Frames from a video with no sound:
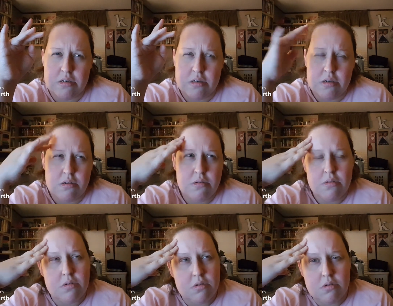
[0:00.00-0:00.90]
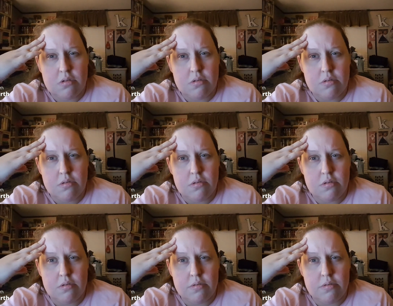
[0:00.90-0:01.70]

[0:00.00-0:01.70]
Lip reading: [no speech]